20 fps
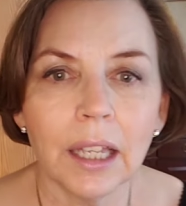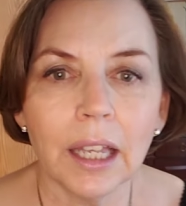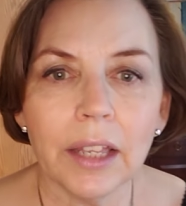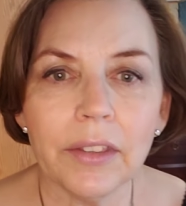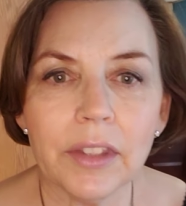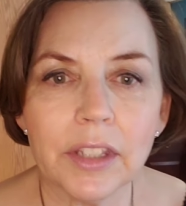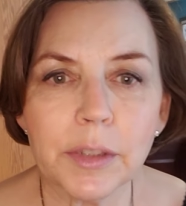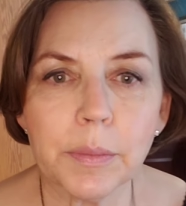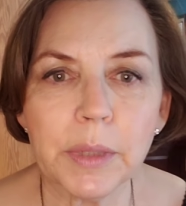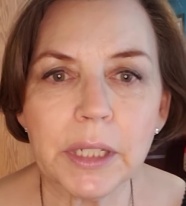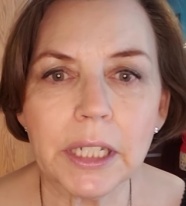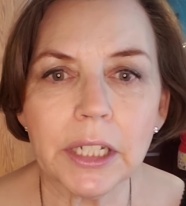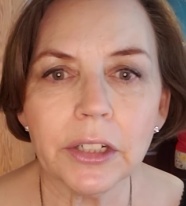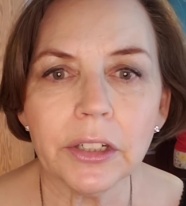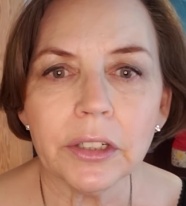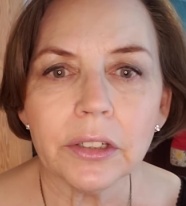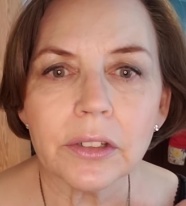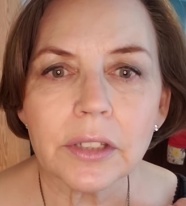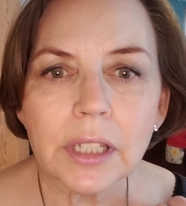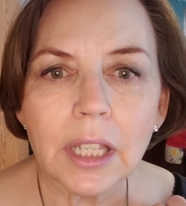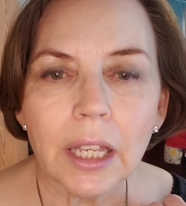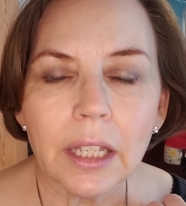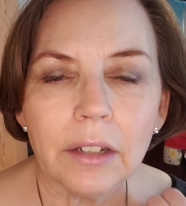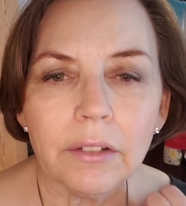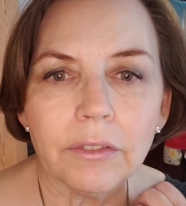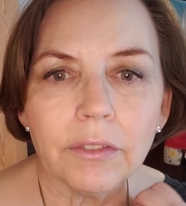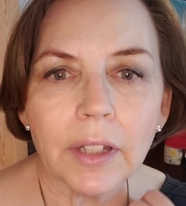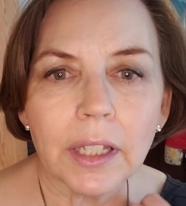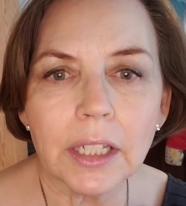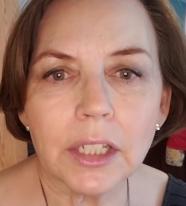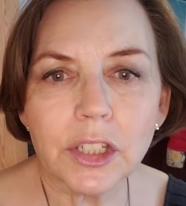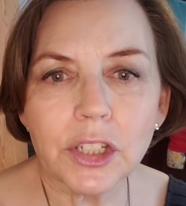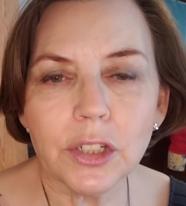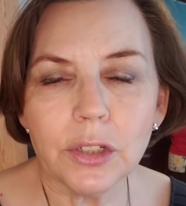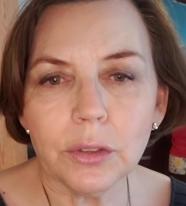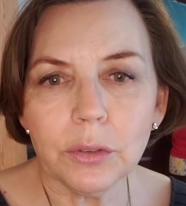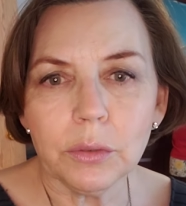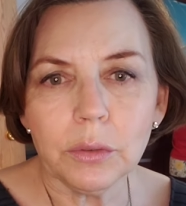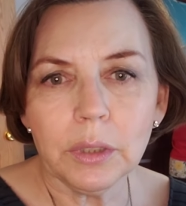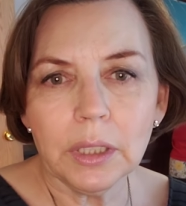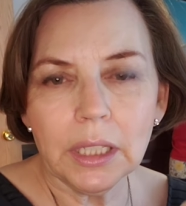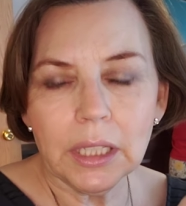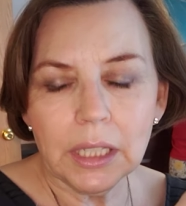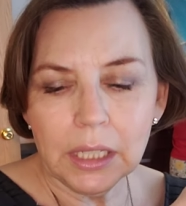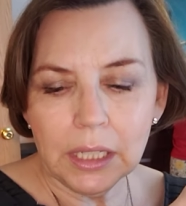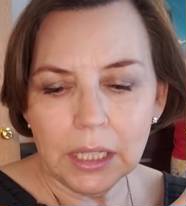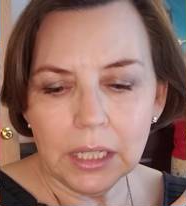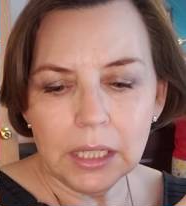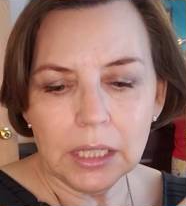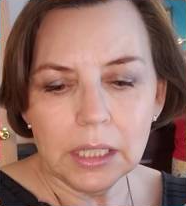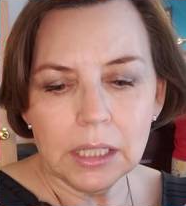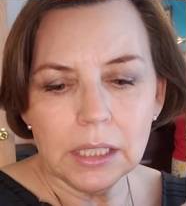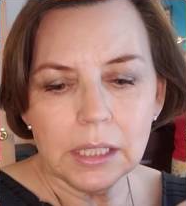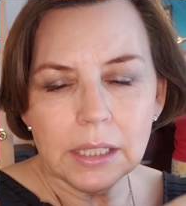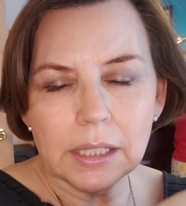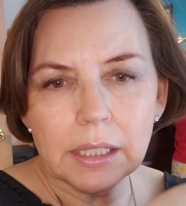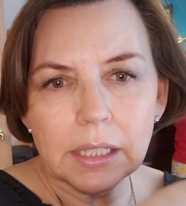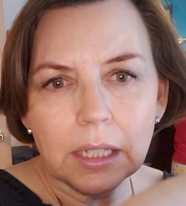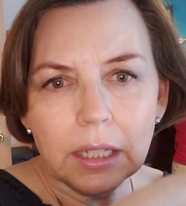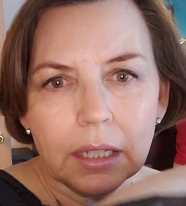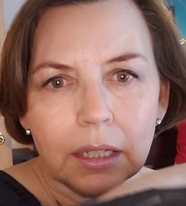And this material is kind of fun too. It is